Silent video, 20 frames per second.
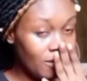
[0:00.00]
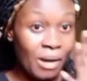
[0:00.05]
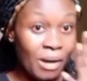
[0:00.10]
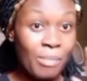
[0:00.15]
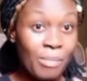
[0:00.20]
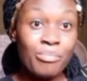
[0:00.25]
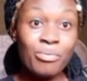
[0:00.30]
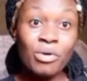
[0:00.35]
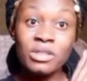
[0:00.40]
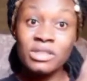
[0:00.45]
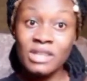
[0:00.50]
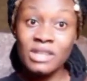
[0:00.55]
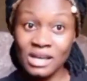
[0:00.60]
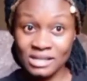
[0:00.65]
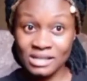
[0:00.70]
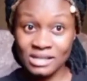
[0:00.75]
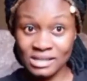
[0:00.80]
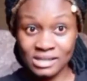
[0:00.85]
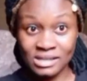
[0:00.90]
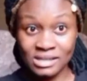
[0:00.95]
My
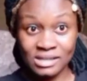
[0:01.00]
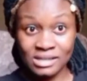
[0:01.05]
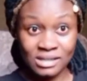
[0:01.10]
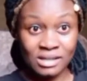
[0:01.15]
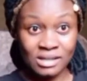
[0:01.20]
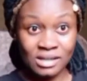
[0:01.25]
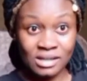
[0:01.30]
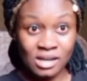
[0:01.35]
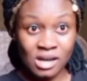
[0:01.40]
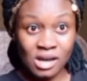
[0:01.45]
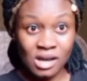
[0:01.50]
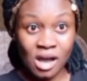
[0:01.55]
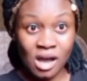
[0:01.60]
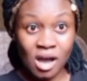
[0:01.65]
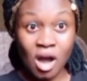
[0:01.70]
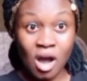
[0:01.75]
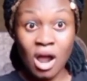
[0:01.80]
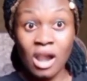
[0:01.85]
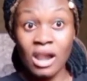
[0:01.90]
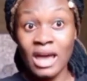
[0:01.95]
brothers
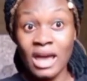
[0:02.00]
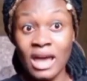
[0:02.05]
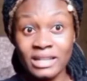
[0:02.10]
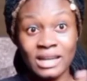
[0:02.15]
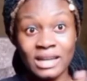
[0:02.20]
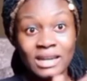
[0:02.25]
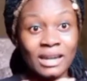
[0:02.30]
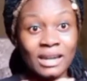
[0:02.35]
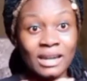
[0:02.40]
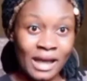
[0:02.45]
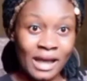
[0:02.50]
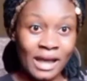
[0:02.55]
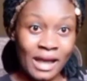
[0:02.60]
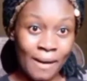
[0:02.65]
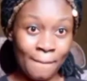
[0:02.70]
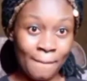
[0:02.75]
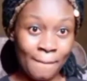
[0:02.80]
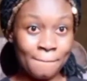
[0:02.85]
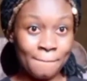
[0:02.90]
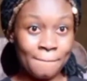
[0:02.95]
are lighter than I
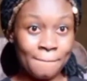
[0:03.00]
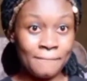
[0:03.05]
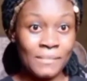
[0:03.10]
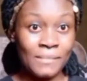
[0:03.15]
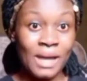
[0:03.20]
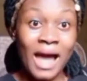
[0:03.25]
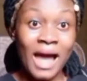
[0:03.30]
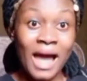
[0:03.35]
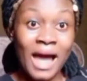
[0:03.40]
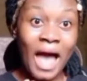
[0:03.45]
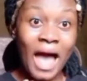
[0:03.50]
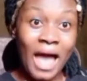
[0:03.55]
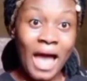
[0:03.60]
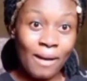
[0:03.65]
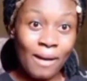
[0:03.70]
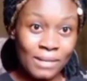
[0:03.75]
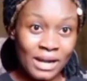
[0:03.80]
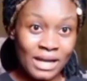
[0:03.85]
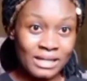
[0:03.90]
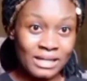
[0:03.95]
am. I
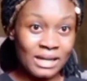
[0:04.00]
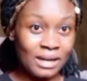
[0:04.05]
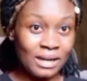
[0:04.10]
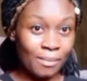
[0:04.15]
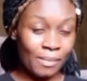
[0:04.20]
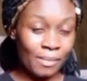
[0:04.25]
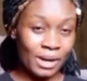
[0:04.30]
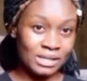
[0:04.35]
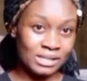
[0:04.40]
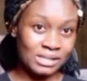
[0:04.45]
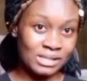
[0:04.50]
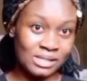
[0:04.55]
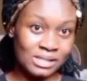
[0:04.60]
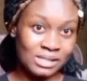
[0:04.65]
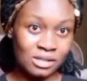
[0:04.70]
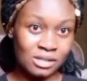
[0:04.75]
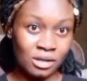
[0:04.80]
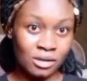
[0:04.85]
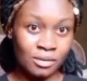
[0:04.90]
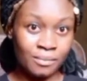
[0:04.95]
am lighter than my
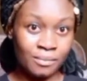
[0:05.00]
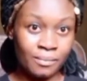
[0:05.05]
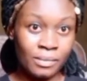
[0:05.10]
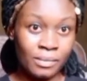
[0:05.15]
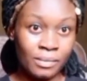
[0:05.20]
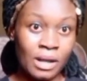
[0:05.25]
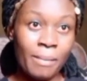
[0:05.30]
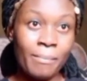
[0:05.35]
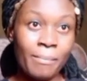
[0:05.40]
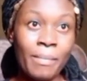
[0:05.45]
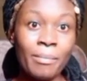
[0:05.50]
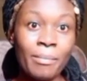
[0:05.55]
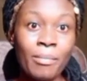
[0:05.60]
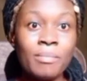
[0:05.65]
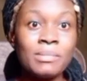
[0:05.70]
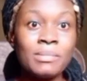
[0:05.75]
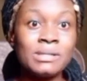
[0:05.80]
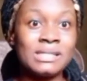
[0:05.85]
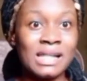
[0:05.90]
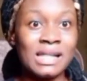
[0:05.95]
sister. My
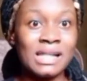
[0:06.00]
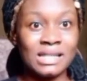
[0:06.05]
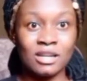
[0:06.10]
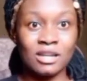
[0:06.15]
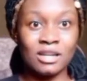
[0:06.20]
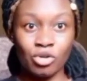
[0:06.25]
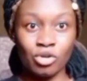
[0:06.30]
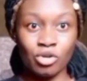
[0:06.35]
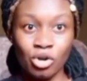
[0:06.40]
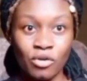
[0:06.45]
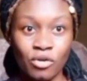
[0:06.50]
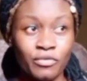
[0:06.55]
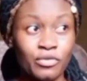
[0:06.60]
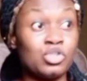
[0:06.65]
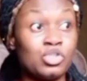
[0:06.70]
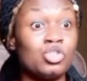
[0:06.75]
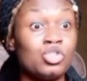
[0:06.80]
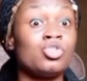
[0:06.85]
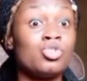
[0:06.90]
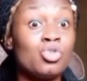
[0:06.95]
mom is lighter than all of
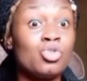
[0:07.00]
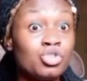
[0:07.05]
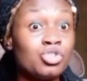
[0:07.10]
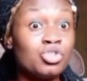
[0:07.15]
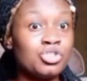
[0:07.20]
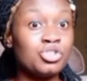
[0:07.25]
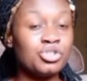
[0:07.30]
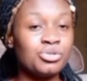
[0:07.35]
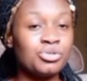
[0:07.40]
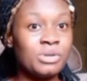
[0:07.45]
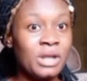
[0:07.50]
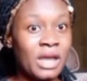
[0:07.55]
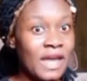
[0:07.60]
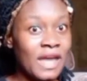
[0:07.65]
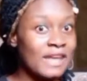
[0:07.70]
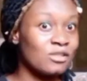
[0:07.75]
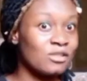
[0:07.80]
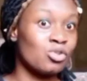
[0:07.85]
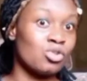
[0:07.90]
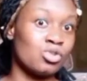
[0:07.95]
us, so she should
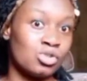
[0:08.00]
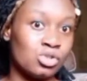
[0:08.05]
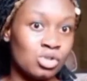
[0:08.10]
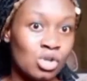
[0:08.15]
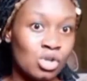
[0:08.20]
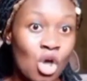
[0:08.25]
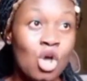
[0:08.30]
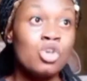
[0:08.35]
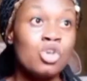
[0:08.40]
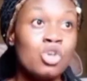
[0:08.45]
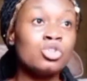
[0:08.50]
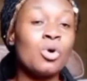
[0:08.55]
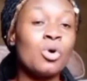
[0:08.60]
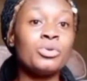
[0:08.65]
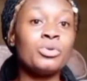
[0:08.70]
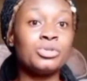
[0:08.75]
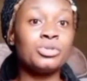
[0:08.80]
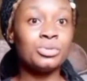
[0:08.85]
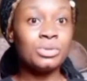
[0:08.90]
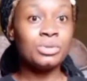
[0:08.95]
hate us.
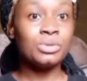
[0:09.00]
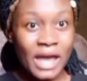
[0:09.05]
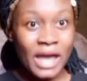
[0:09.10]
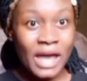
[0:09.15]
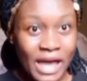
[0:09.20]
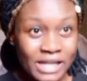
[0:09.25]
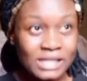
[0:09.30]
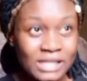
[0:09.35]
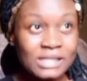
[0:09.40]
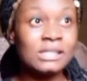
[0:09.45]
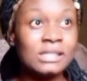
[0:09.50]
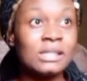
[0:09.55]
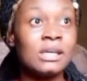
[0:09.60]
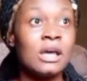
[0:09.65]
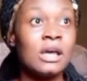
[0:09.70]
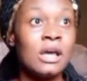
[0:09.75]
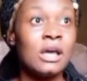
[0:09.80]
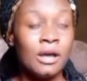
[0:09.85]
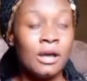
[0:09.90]
So we should hate